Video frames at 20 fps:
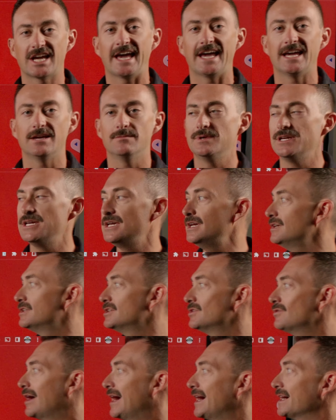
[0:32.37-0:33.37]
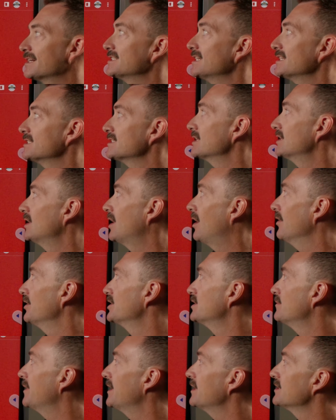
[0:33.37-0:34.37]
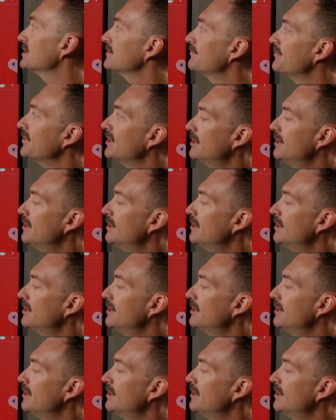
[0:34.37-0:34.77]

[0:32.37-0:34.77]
KB to access the knowledge base.